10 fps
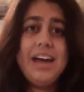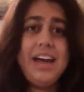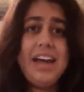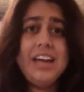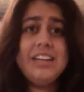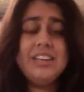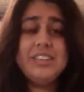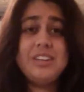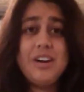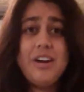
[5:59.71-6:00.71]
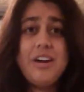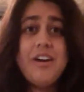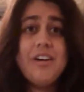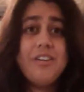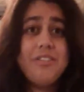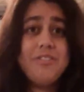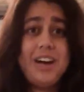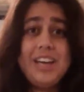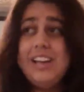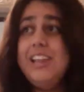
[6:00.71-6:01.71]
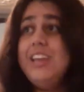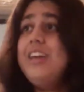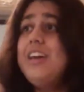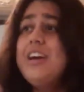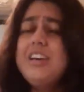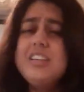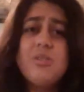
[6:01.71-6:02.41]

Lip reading: And finally, he's